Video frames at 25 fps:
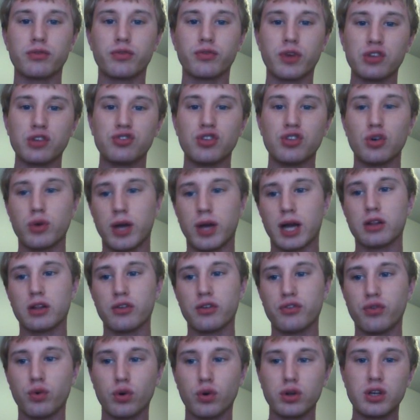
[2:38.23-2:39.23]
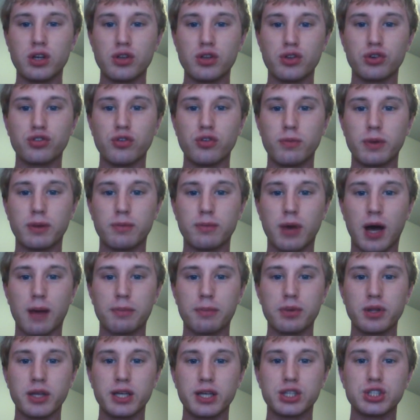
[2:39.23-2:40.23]
Fresno, California, there's a big
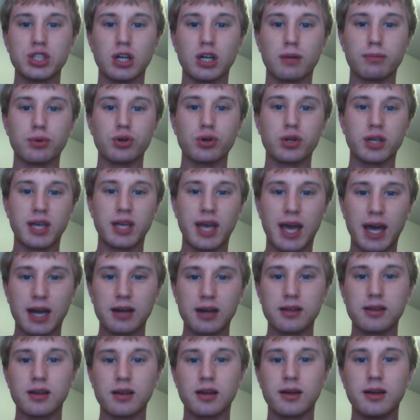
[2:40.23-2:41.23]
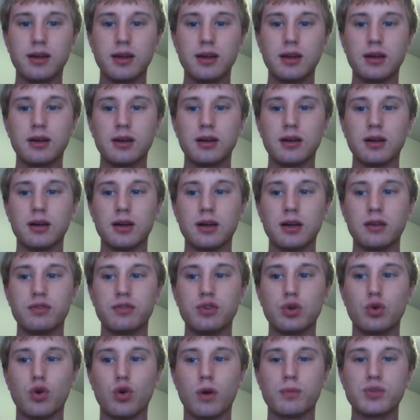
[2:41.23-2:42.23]
population. Alberta, Canada.
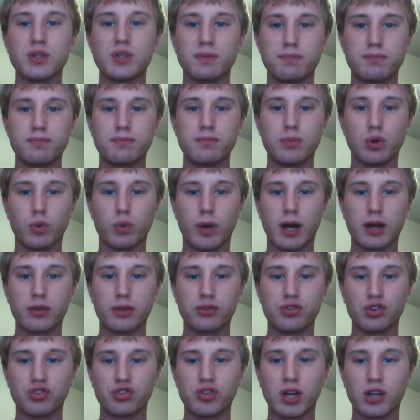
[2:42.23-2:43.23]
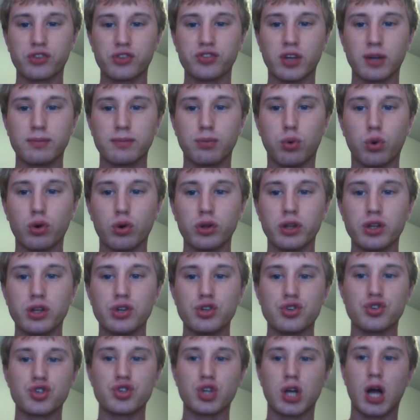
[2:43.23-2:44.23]
If you go up to around just outside
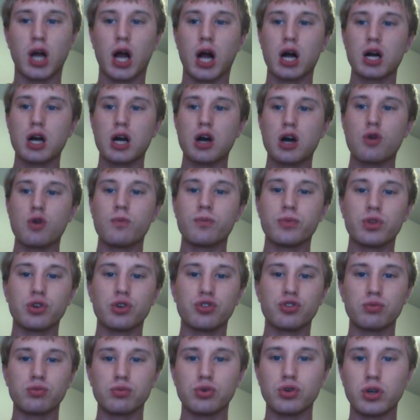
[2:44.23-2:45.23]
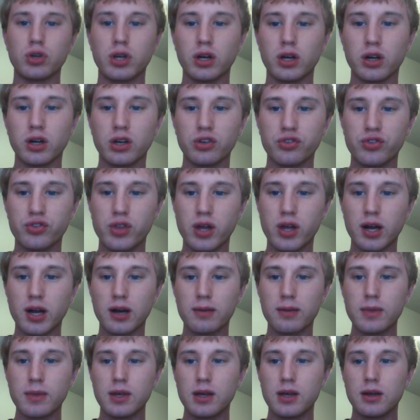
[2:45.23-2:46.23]
Portland and Chicago, there's some good areas
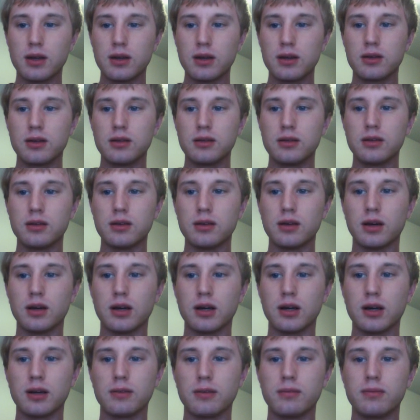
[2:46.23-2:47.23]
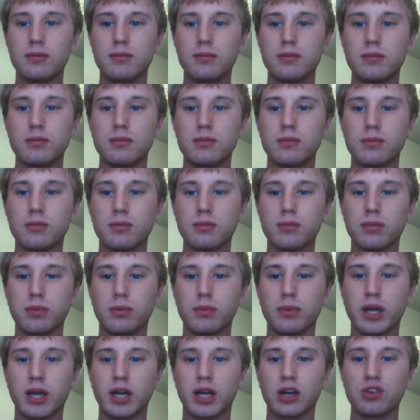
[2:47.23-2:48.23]
there.
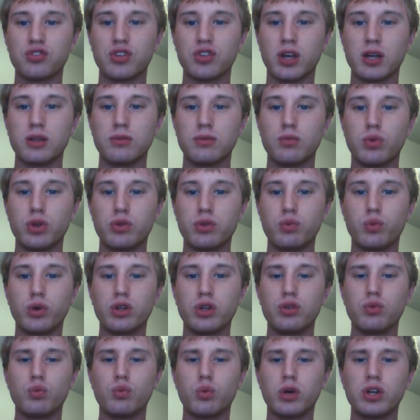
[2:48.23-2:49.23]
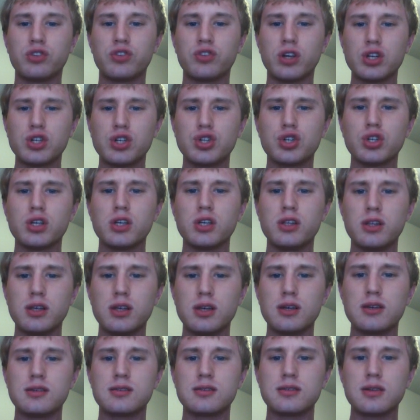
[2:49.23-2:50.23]
Like I said, with what essentially
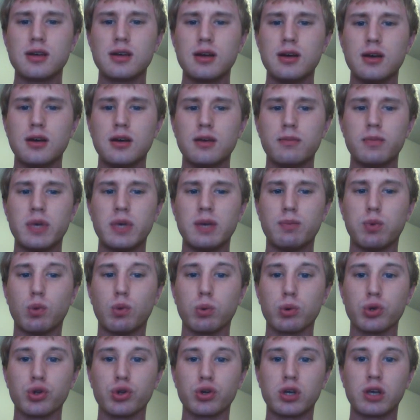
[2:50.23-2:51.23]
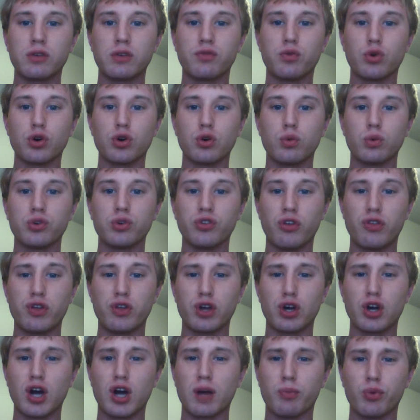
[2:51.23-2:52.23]
these people were looking for was, I
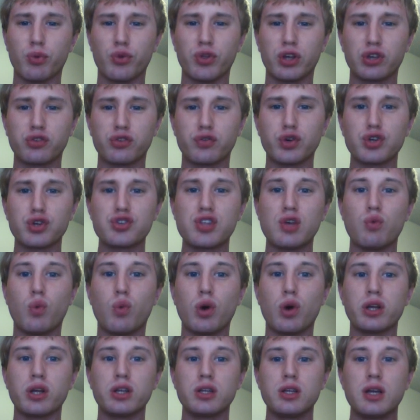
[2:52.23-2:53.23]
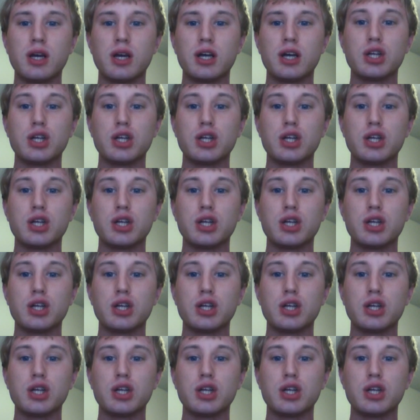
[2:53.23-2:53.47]
think, a couple things. First, they wanted